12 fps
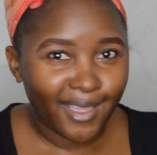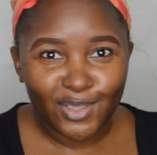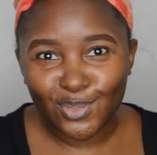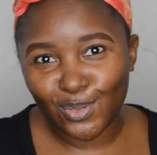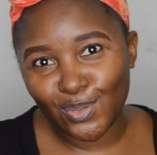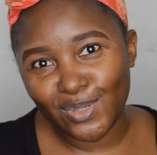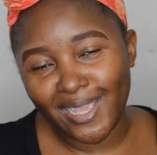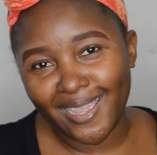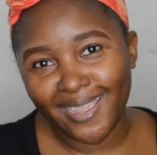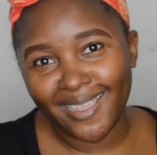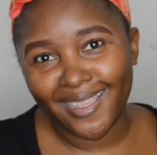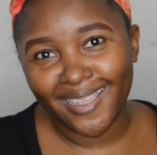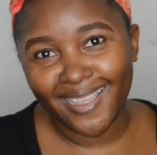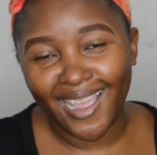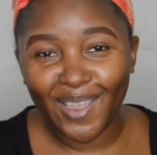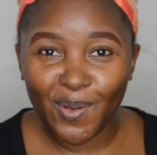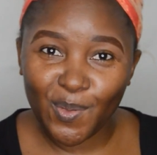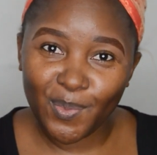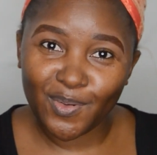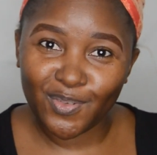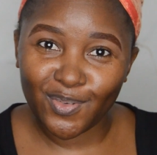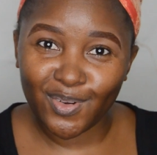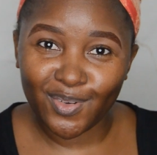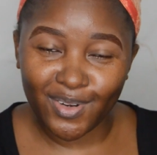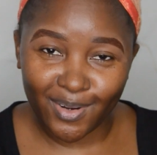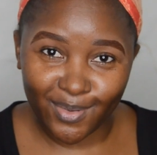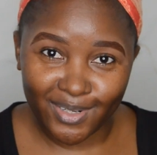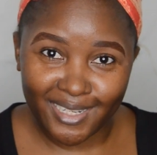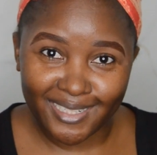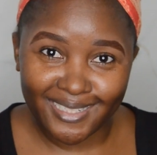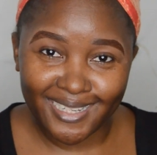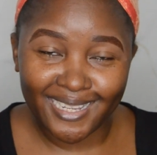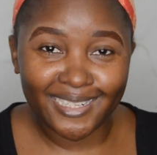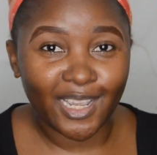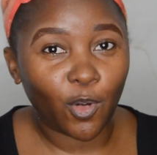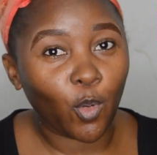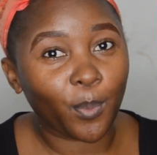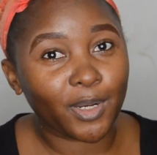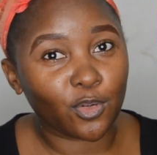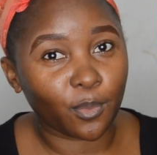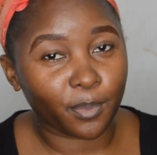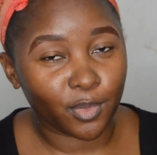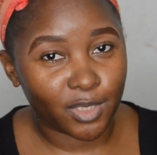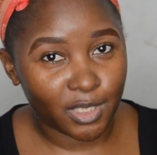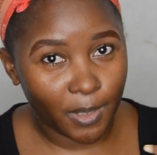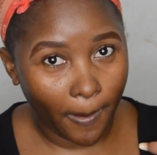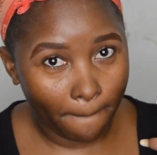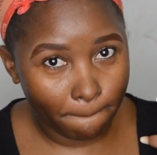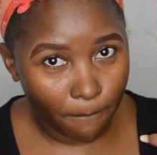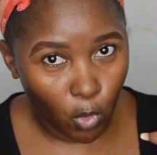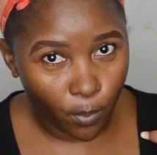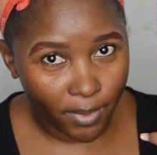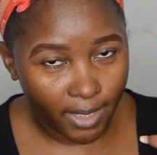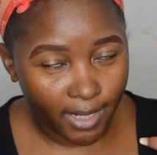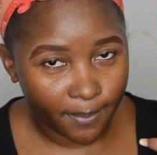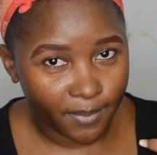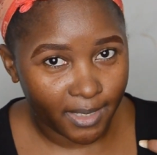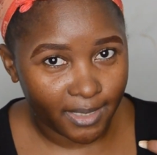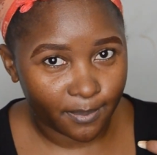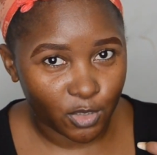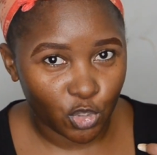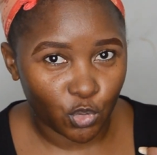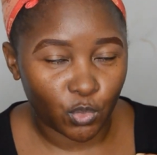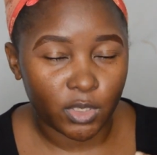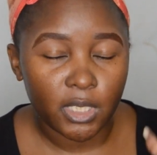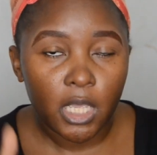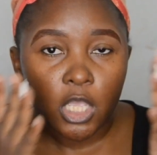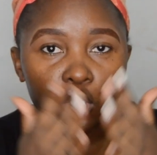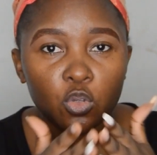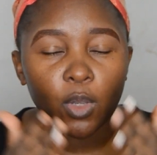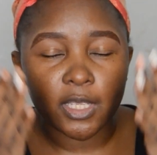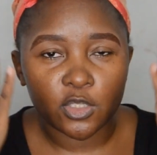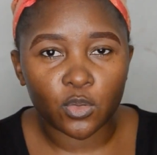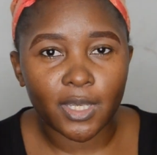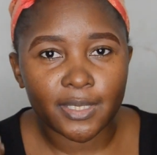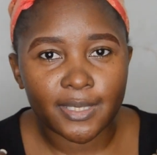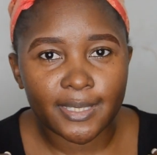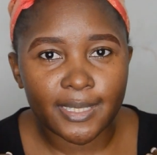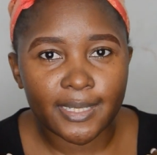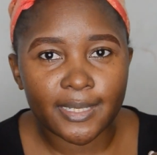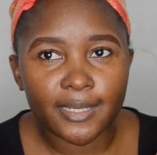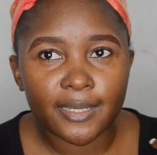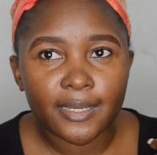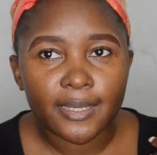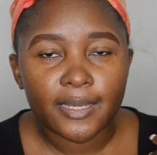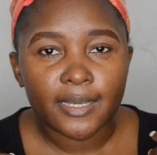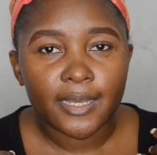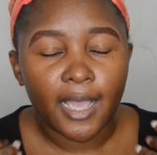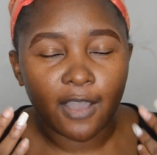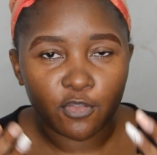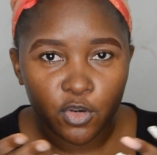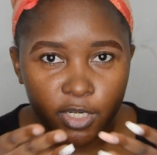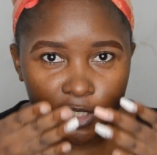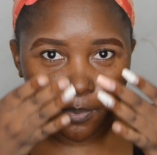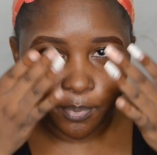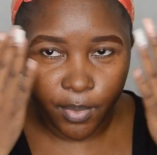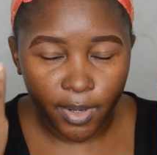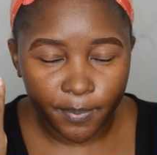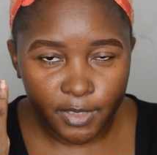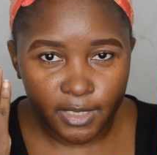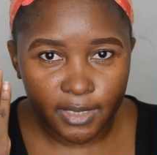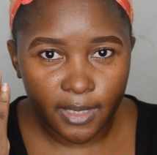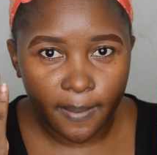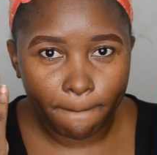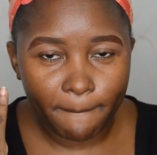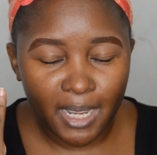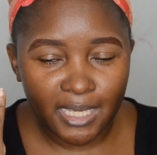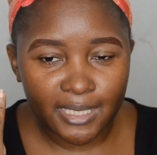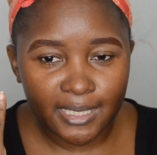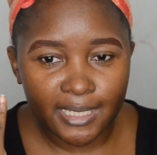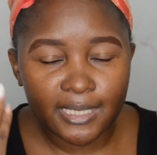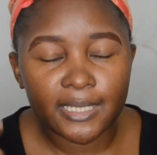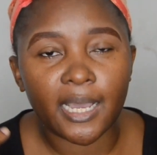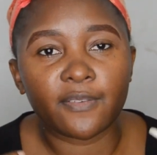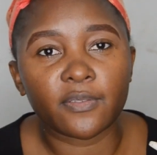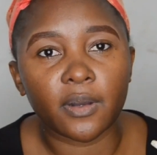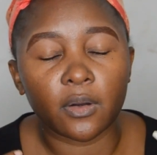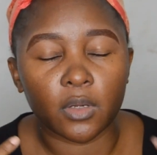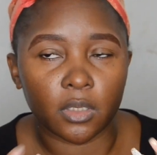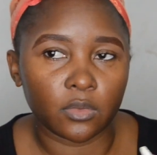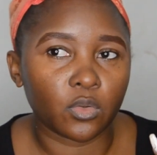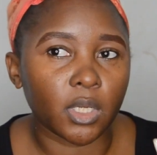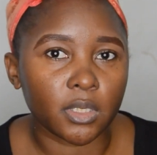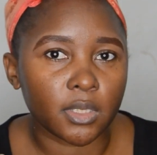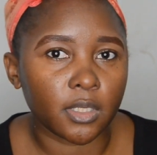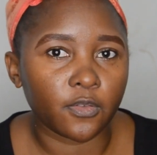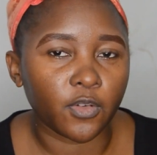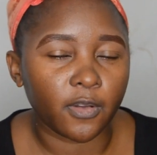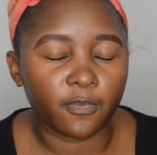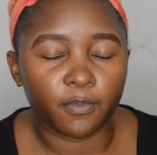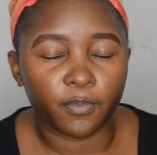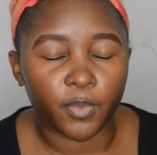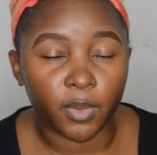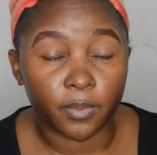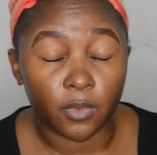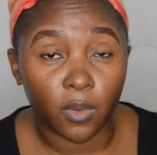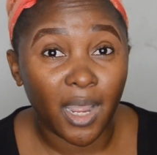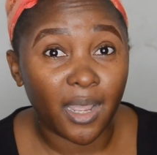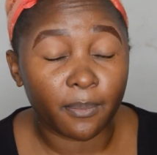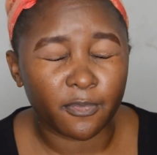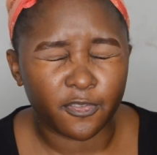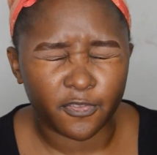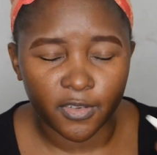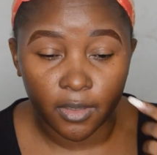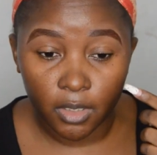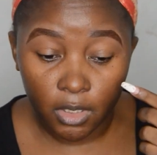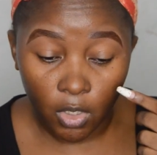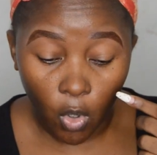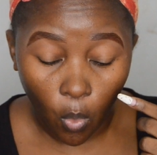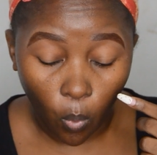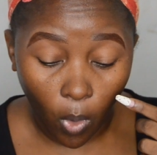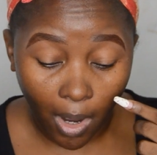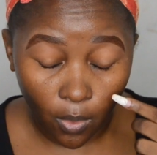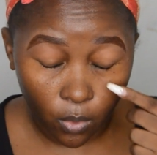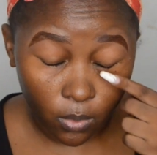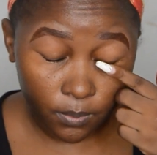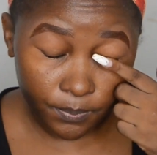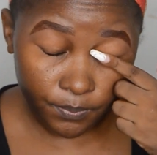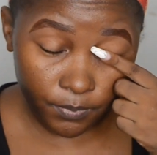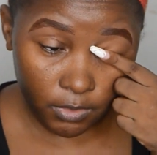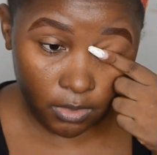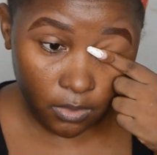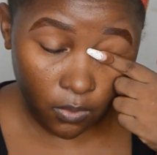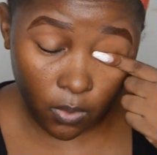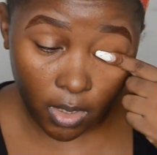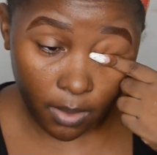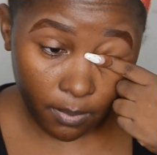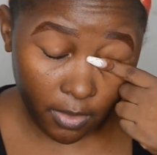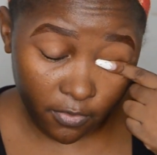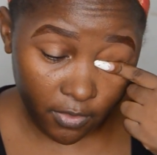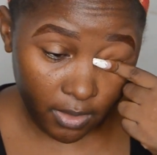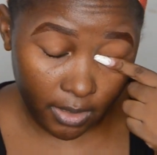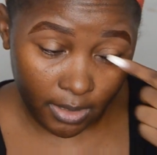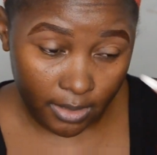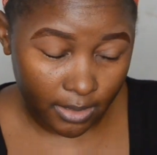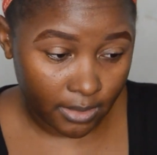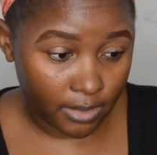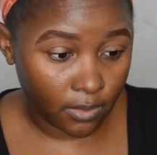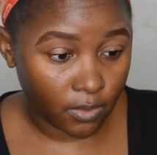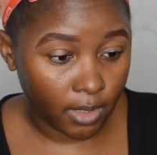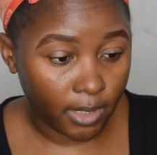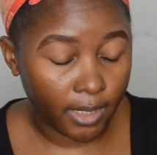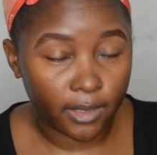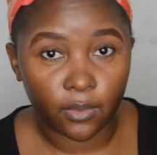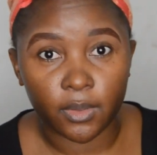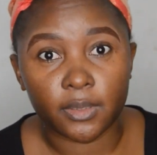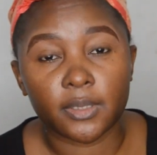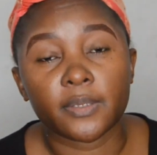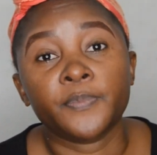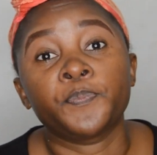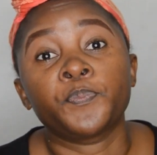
So today I hope I've recorded, and I hope I don't put more makeup than I should. So as you can see, I've already prepped my skin. Okay, you can see if I've prepped. Wow. Why am I feeling like this? Okay, anyways.